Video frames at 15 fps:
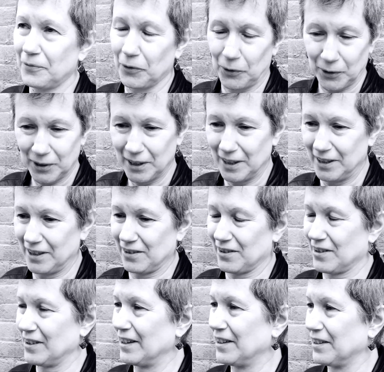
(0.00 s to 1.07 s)
14
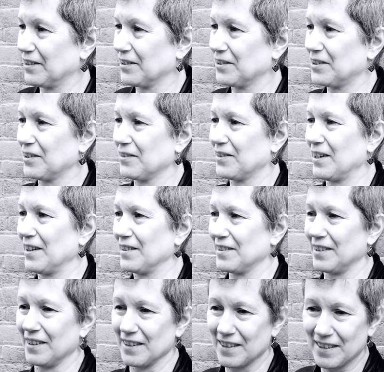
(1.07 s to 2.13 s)
years later,
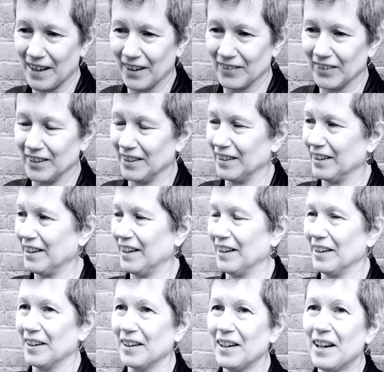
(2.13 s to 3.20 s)
2007,
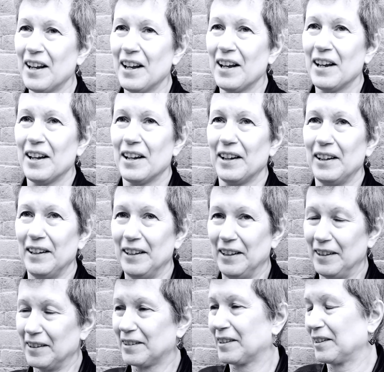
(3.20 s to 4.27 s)
and
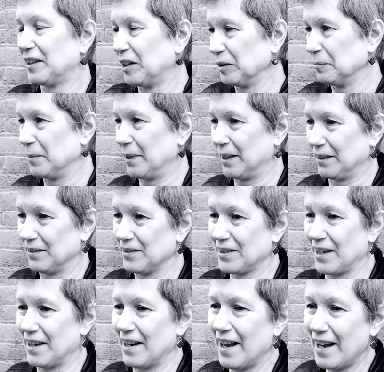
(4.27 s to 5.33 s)
he called me and
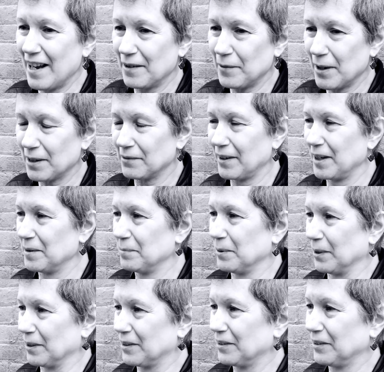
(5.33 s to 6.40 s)
said, "Hey, I want to write a
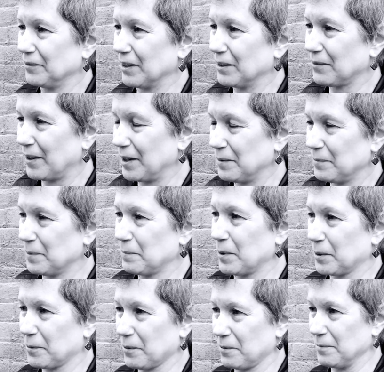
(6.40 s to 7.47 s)
book. Want to write a
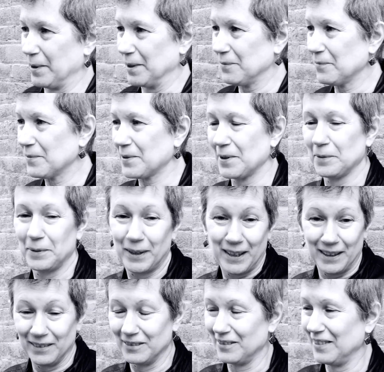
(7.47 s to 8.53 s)
book with me?" So we
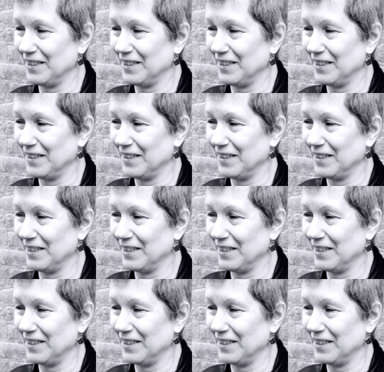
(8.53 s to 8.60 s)
did.